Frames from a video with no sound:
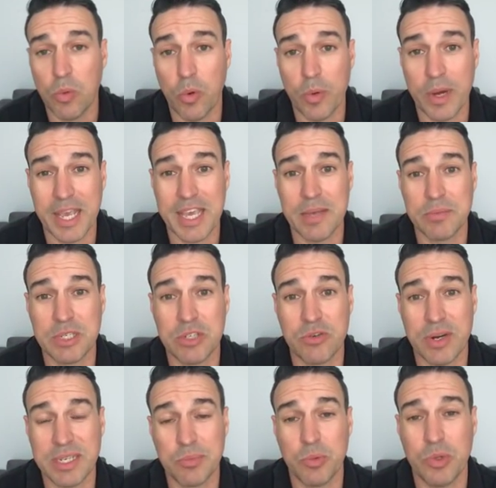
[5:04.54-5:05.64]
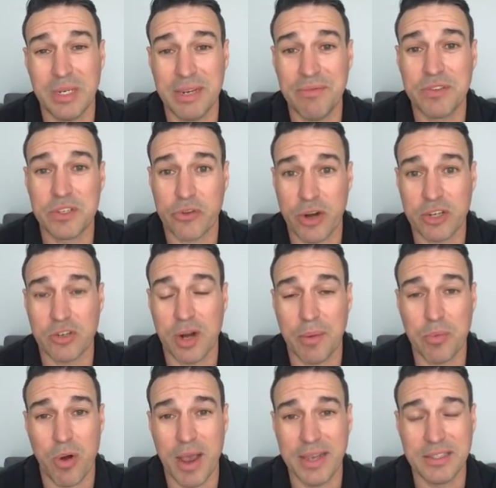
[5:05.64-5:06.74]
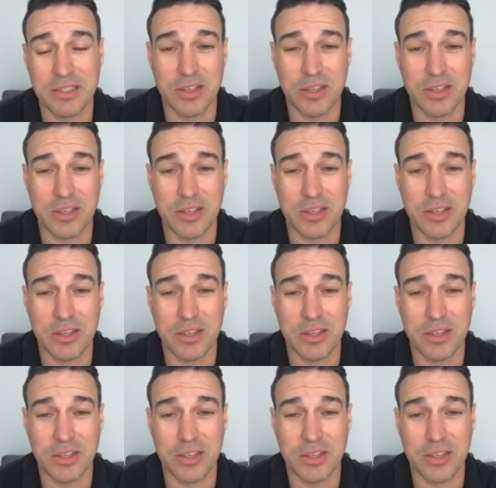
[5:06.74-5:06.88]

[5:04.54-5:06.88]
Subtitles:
more when it comes to transport and infrastructure upgrades.